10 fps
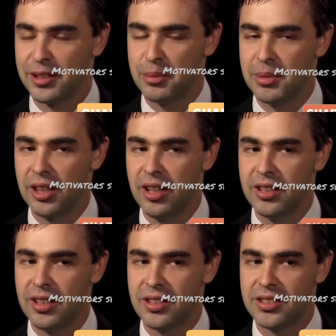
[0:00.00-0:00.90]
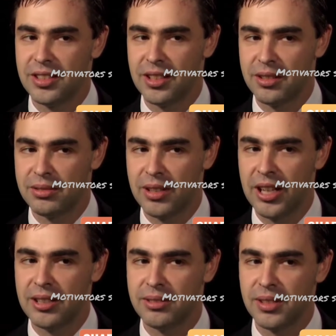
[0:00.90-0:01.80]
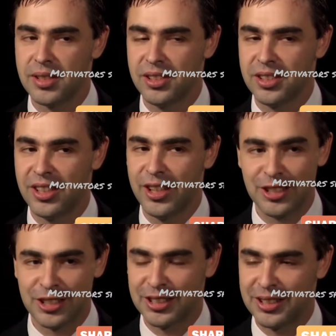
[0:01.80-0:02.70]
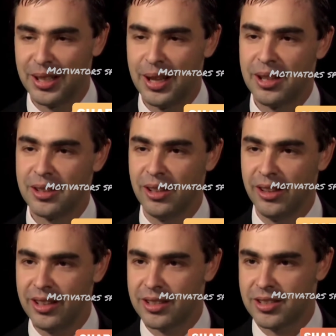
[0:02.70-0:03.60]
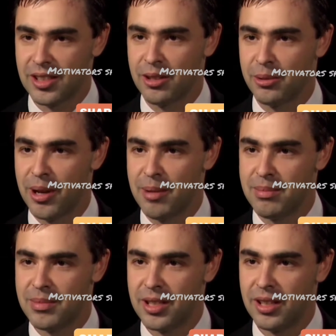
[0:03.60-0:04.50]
In late 1995, I started collecting the links on the web,